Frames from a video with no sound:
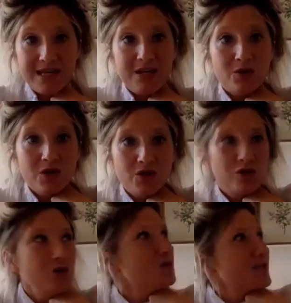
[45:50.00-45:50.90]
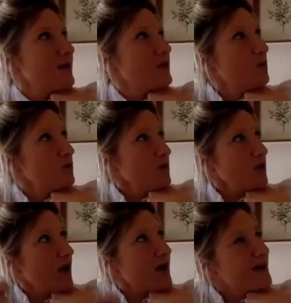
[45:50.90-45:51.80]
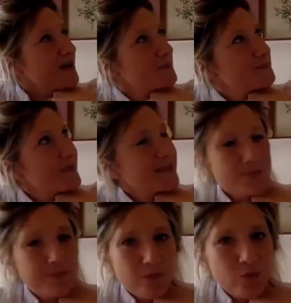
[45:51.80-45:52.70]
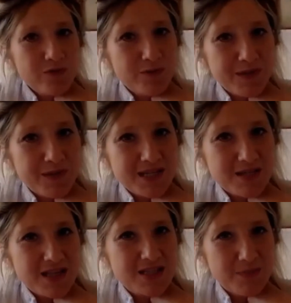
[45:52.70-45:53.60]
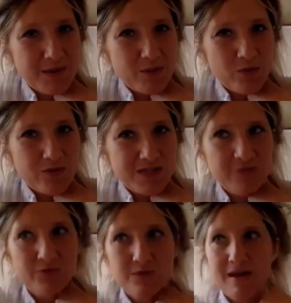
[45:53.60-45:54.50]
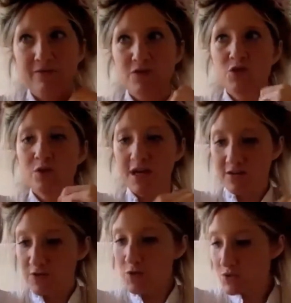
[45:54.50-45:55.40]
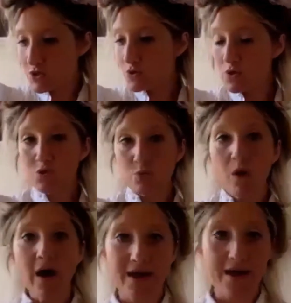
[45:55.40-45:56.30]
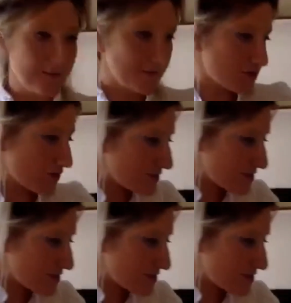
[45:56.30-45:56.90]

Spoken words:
can use that. It's a bit more of a different method. You use wire. So I'm just